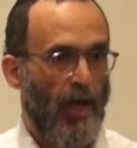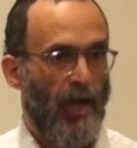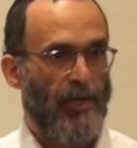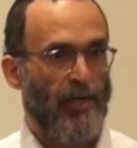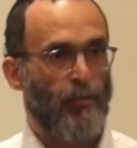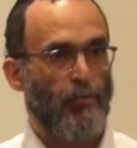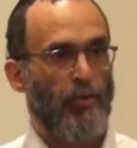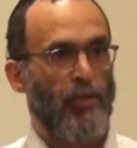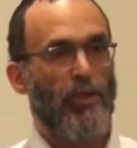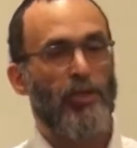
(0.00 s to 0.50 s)

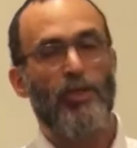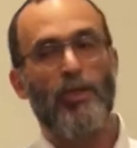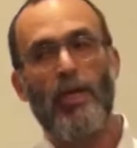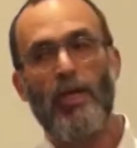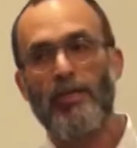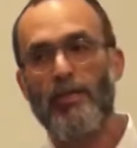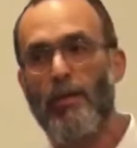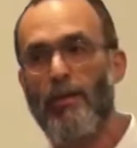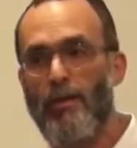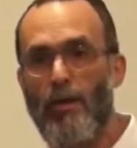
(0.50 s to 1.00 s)
And the religion
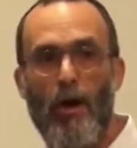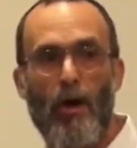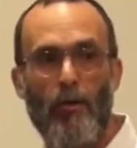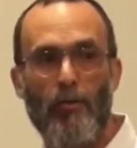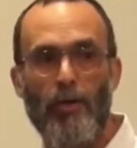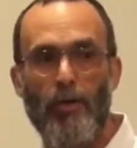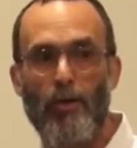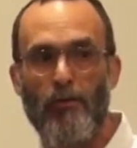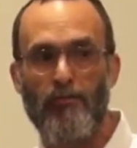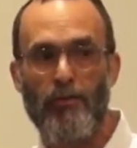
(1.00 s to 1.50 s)
has
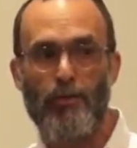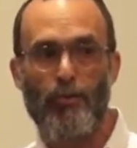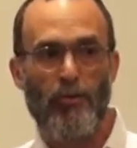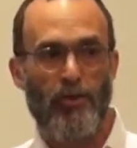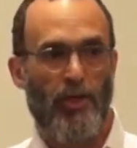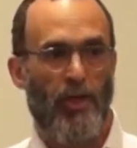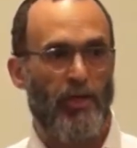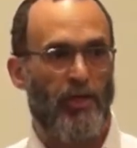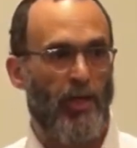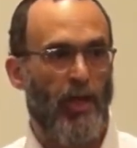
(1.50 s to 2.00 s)
authority over
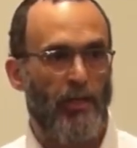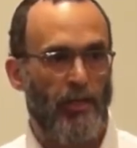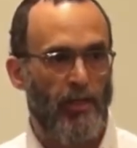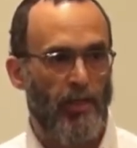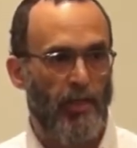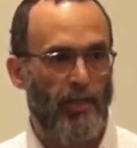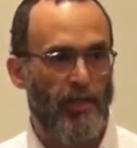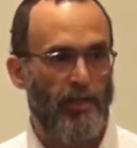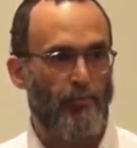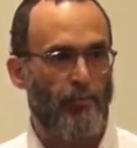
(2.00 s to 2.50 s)
Jewish
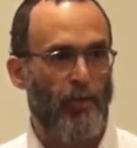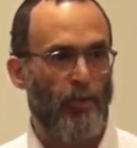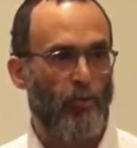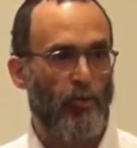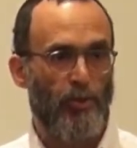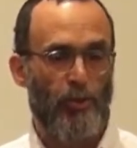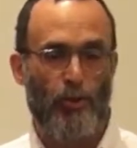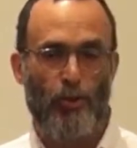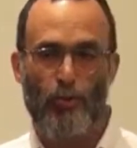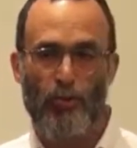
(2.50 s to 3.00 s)
identities
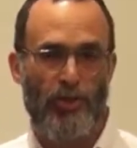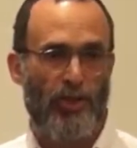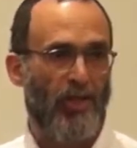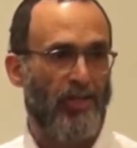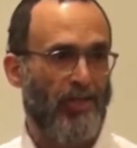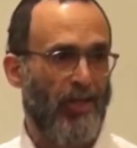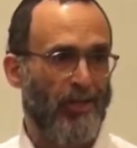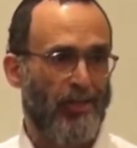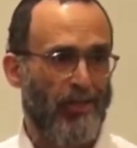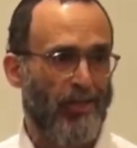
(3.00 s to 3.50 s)
because Jewish
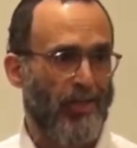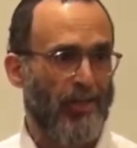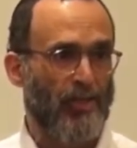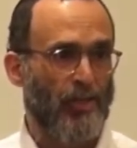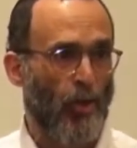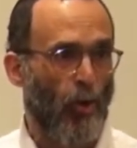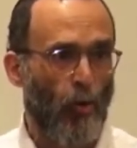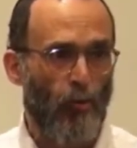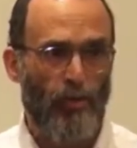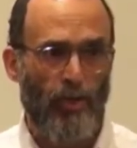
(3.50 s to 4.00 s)
identity
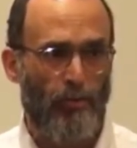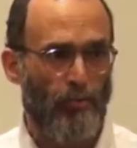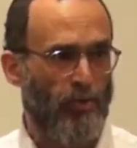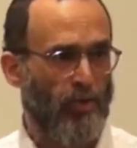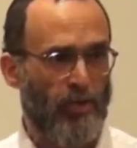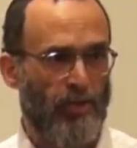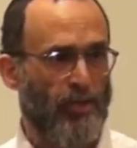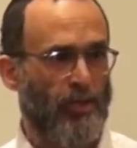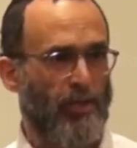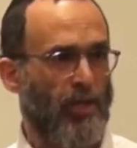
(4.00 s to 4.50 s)
is only
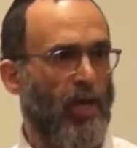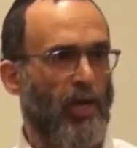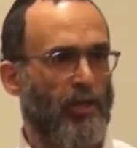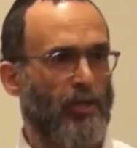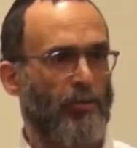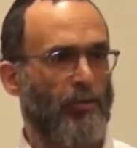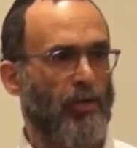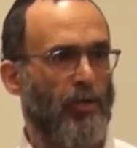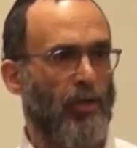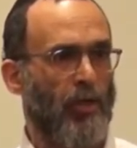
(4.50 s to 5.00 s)
religious
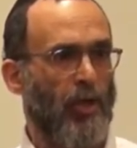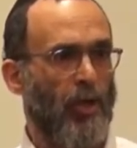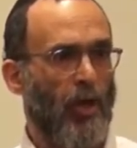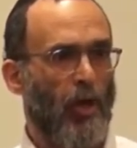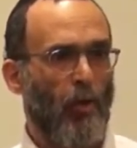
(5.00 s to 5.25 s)
doctrine.